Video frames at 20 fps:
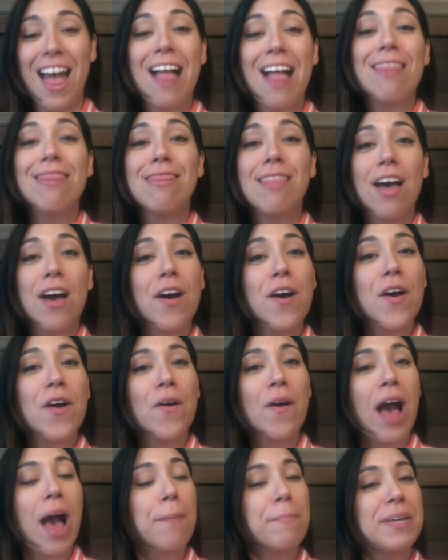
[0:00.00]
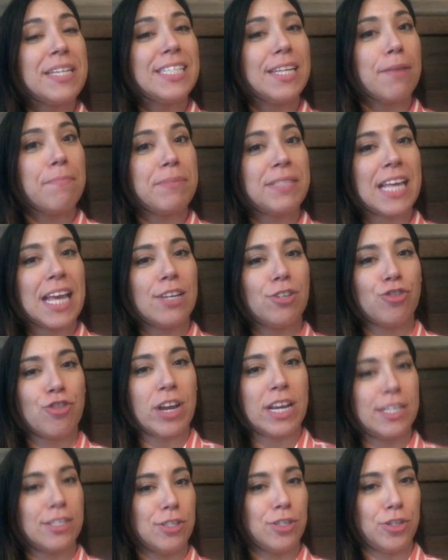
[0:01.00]
Hello, happy Tips and
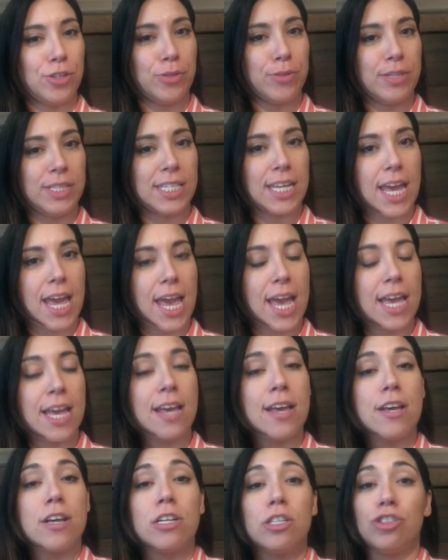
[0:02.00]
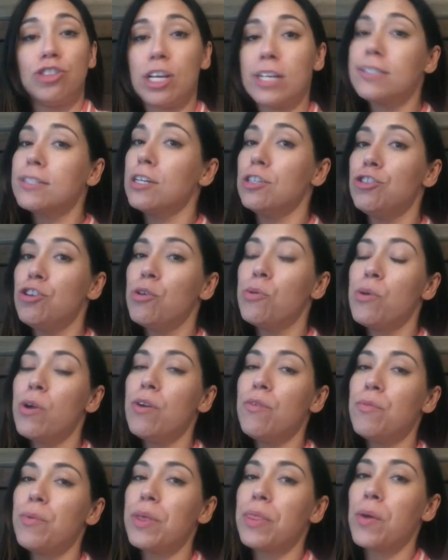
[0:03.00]
Tricks Tuesday. Jessica
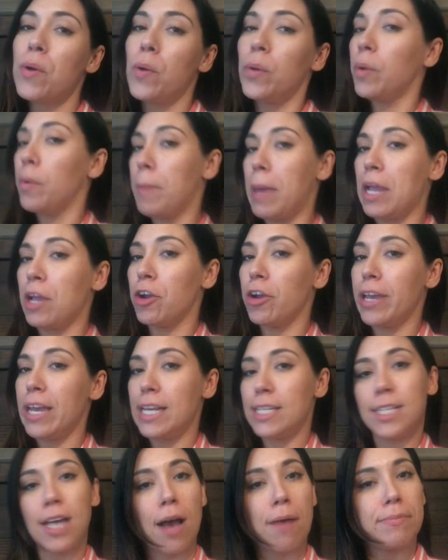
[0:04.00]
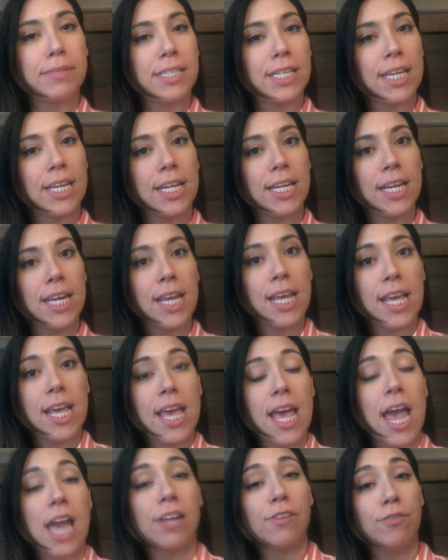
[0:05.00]
Chokriff with Coldwell Banker King Thompson.
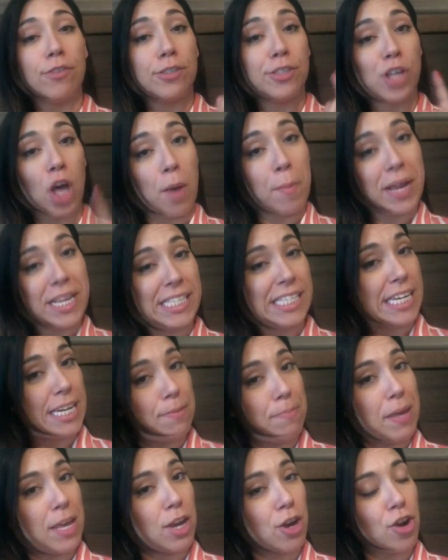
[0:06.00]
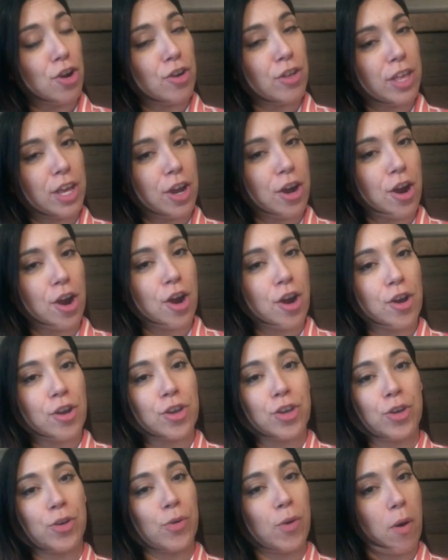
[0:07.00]
And if you saw my sneak peek earlier,
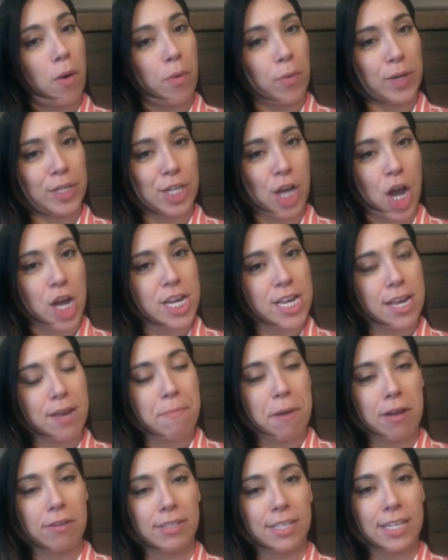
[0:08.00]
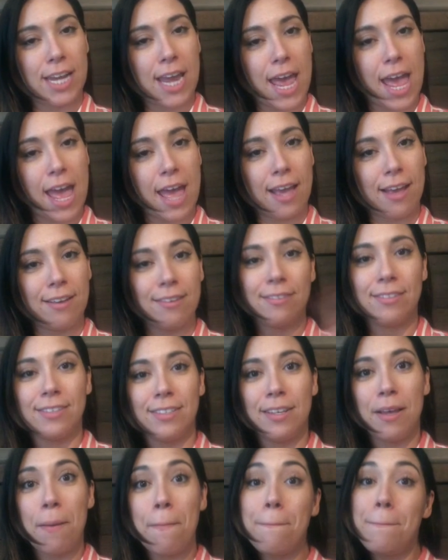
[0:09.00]
you know what we're talking about today.
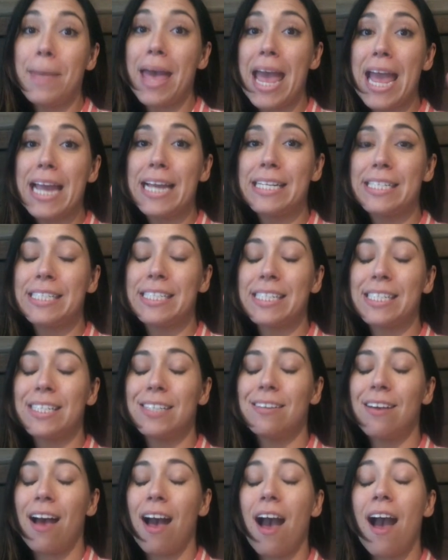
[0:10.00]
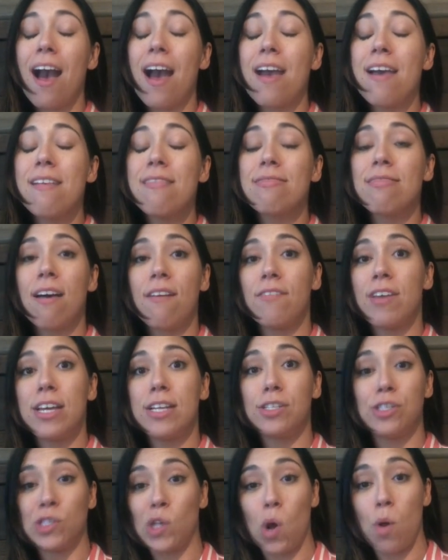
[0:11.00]
Paint. I love
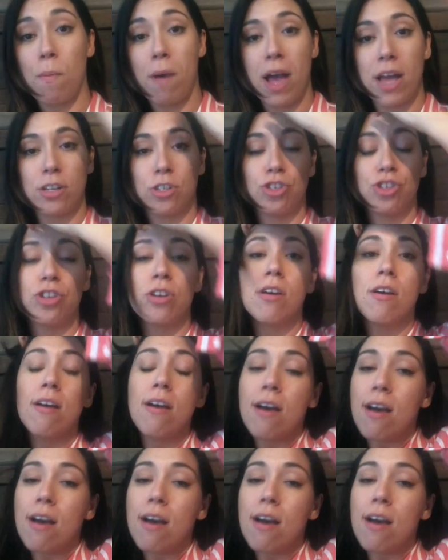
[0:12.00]
it so much.